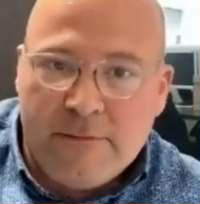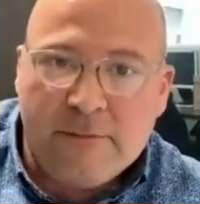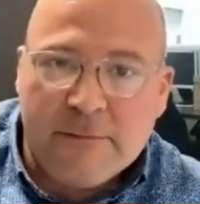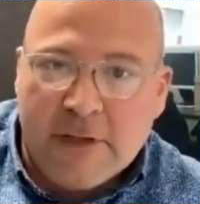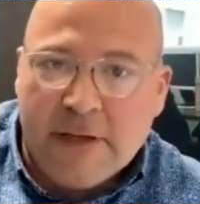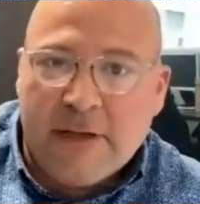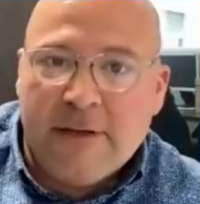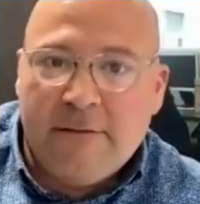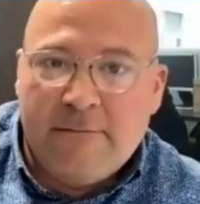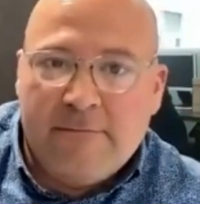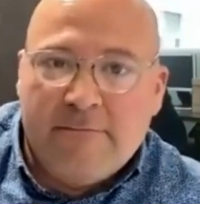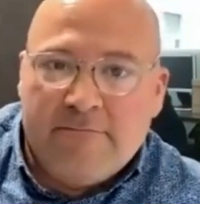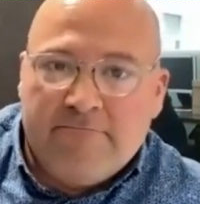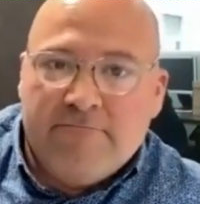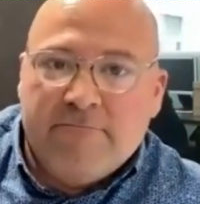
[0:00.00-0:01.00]
like
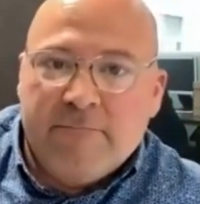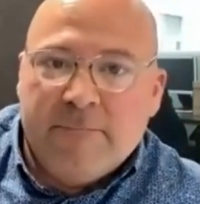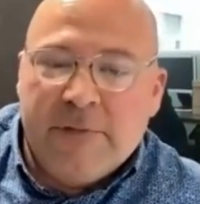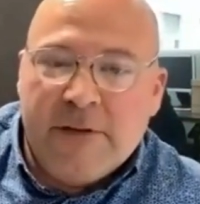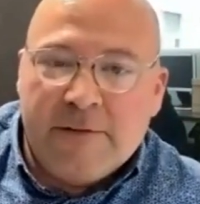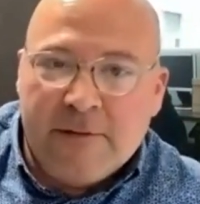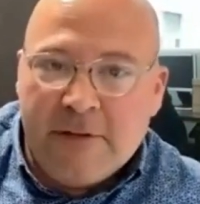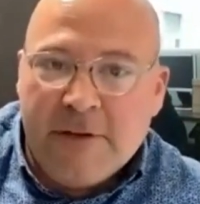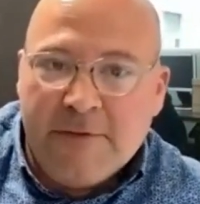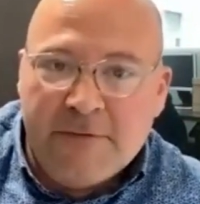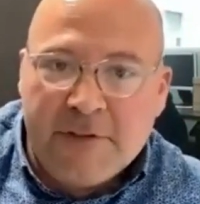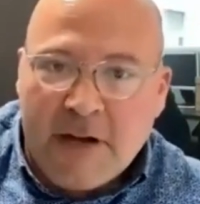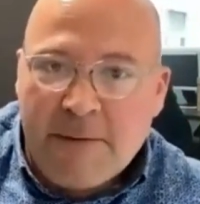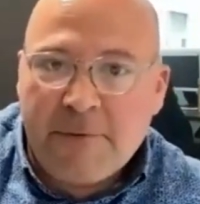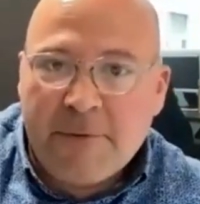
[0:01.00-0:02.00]
if
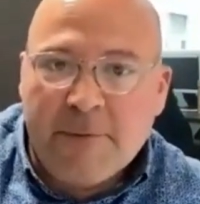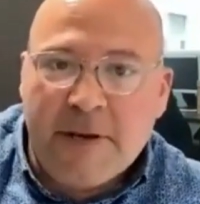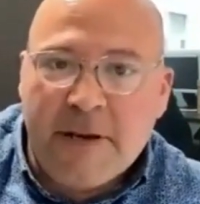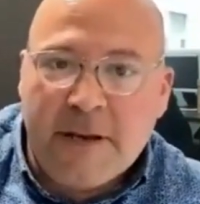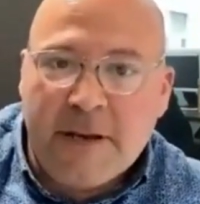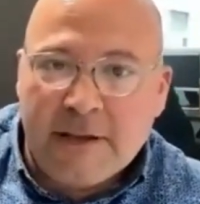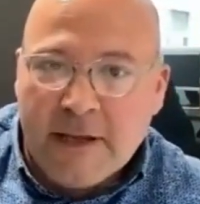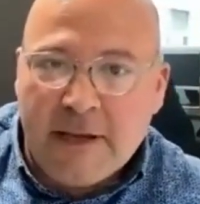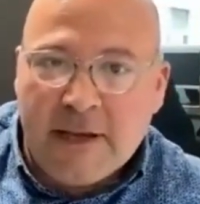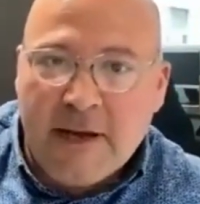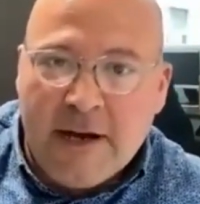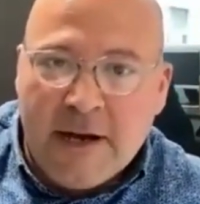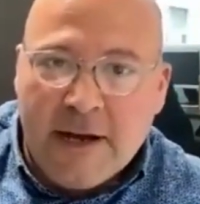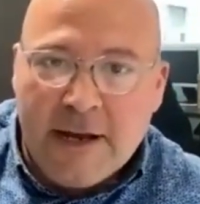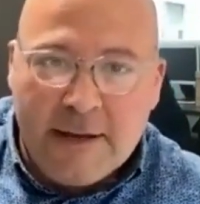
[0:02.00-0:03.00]
time permitting, like
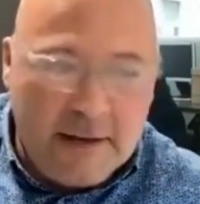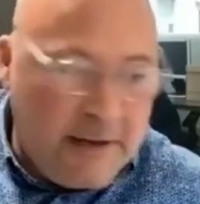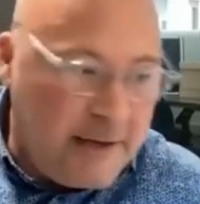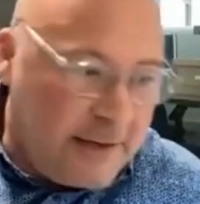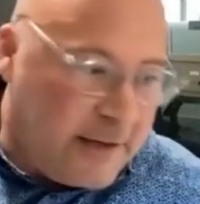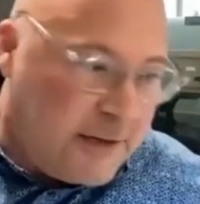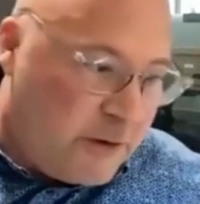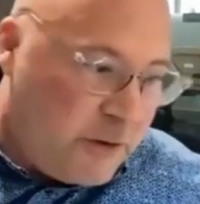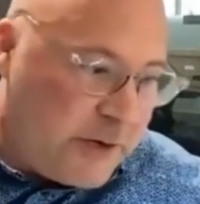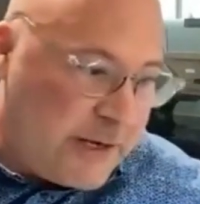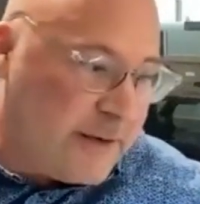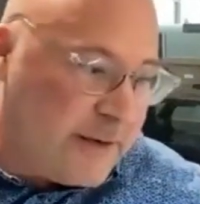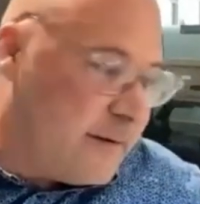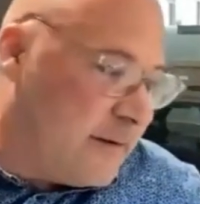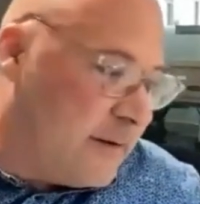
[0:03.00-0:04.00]
I
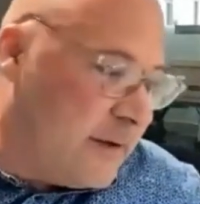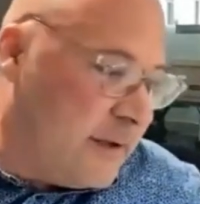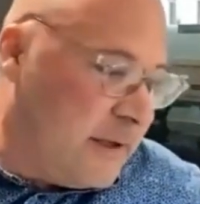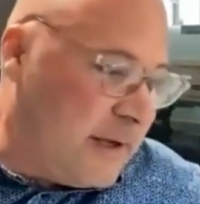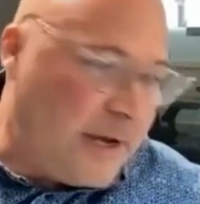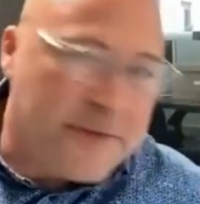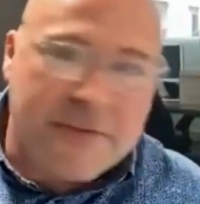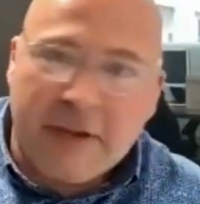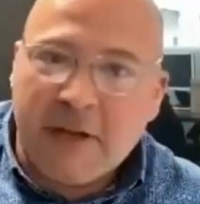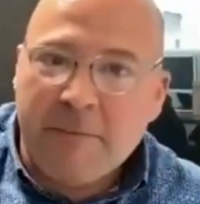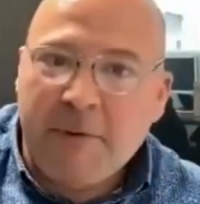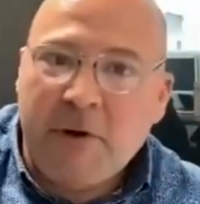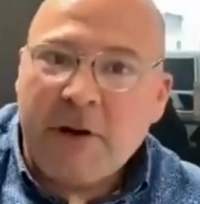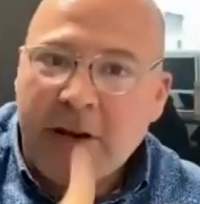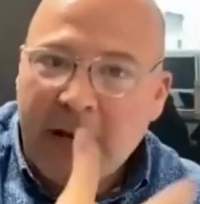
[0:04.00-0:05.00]
think
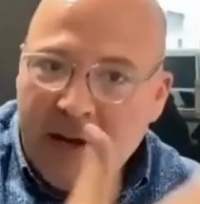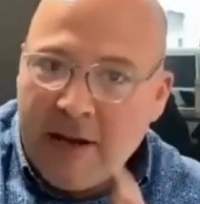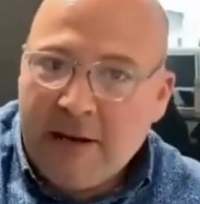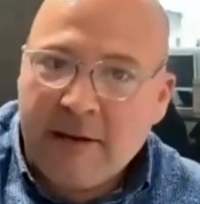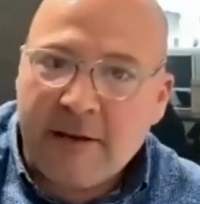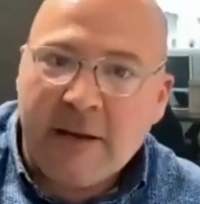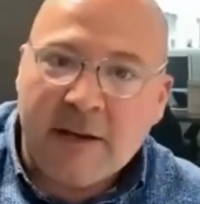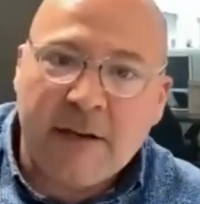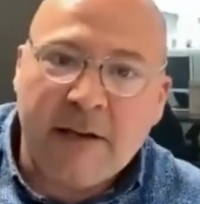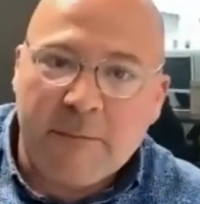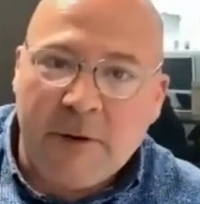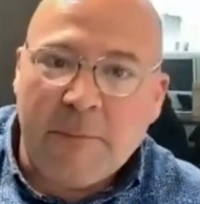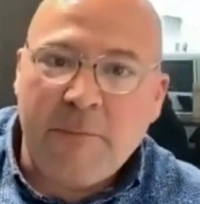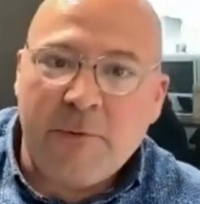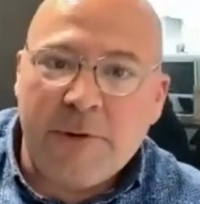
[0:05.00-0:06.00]
about it and
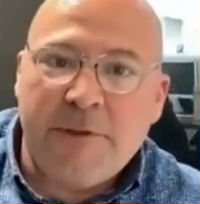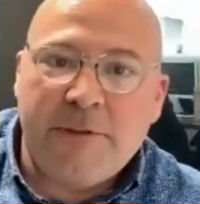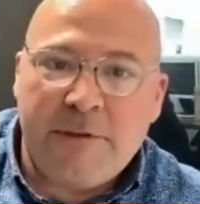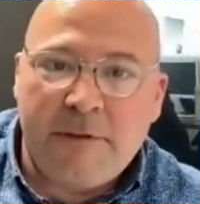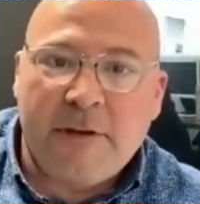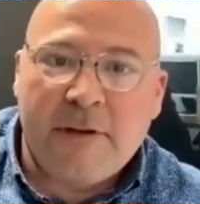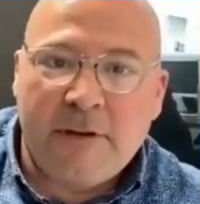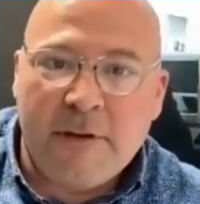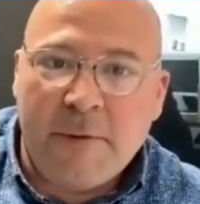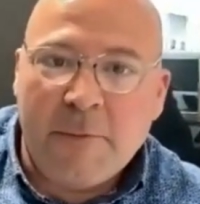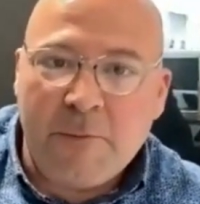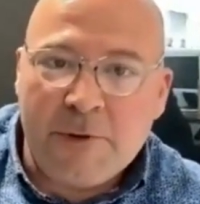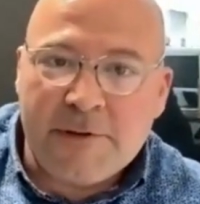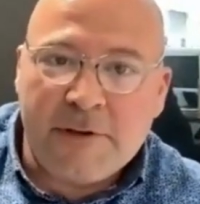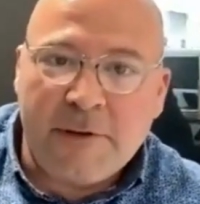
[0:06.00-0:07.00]
come up
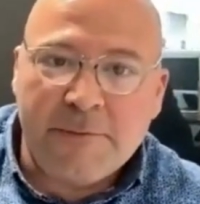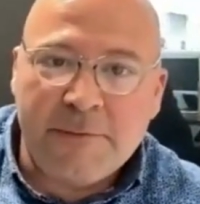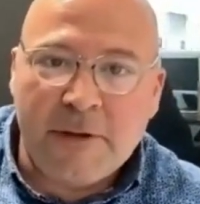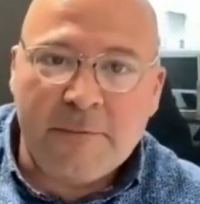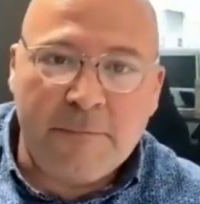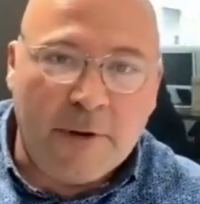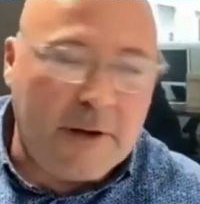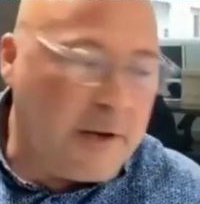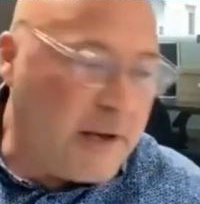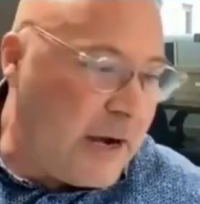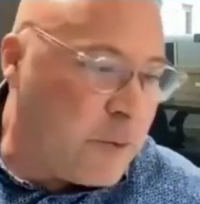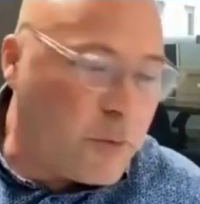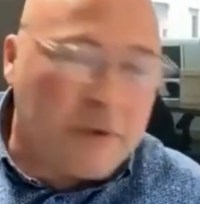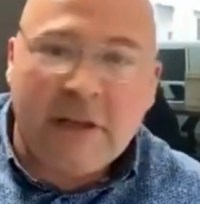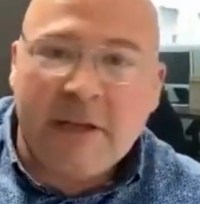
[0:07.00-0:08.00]
with something, but I
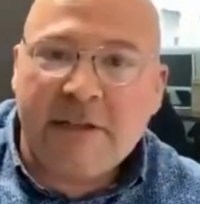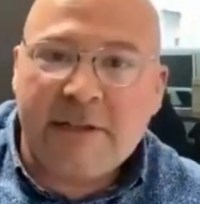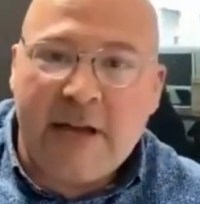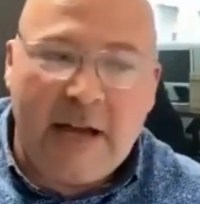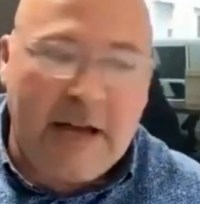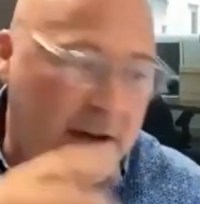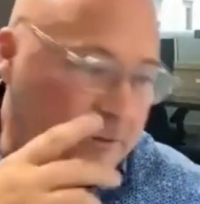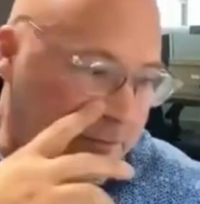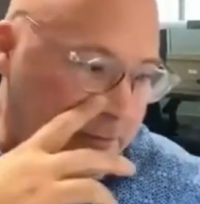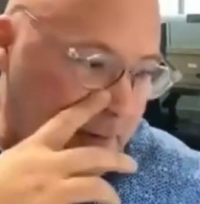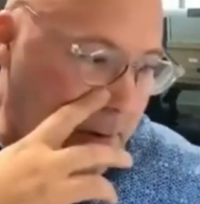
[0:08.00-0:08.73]
would like to have